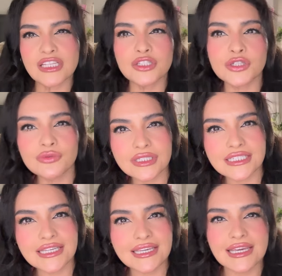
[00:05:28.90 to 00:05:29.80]

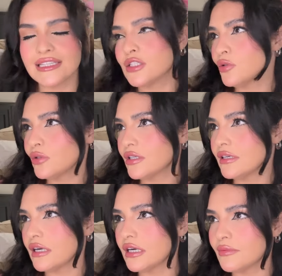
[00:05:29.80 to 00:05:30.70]
juicy and to look,
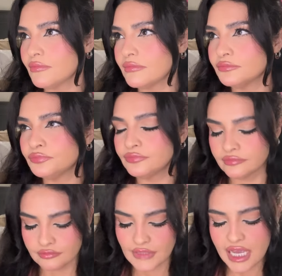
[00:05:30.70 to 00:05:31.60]
I
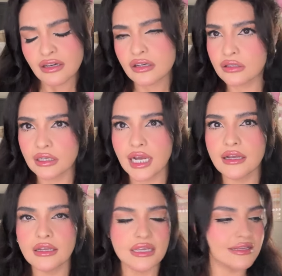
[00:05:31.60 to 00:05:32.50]
don't know.
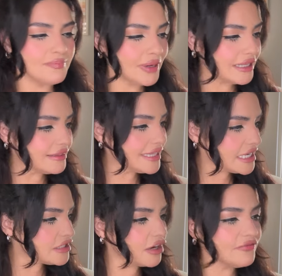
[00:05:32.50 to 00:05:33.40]
But
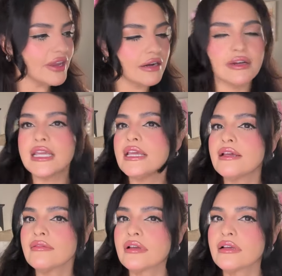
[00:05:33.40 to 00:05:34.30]
these are very
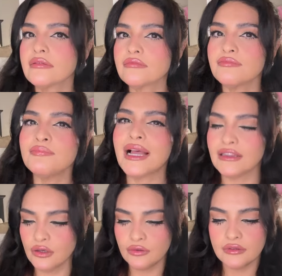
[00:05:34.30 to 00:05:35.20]

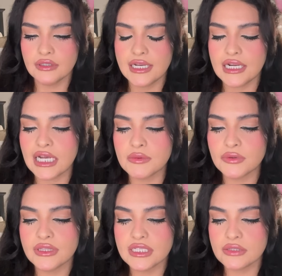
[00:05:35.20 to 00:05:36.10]
mellow. And it comes
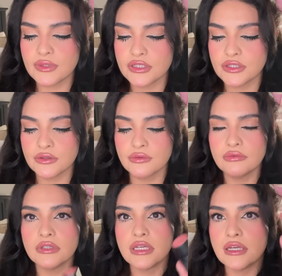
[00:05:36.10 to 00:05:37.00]
with this one too,
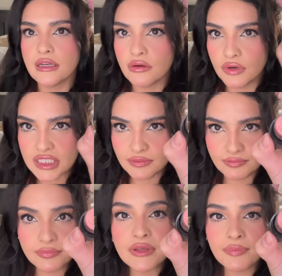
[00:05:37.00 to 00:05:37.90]
which
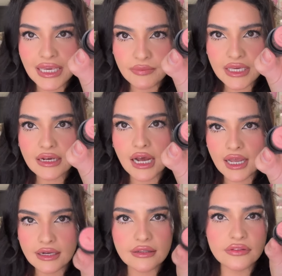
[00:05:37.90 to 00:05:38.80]
the baby got.